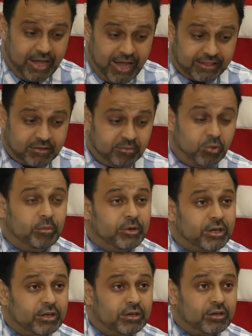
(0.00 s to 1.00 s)
At the
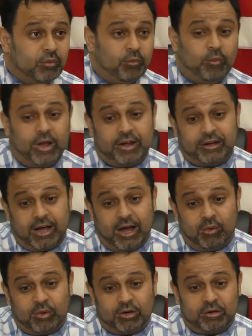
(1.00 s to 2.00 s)
moment, when
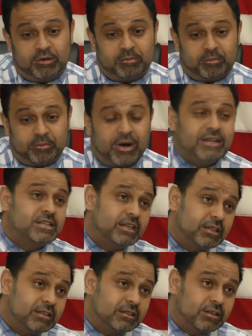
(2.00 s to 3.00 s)
our
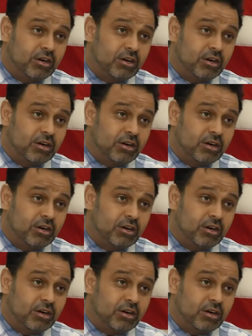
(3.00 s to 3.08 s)
president,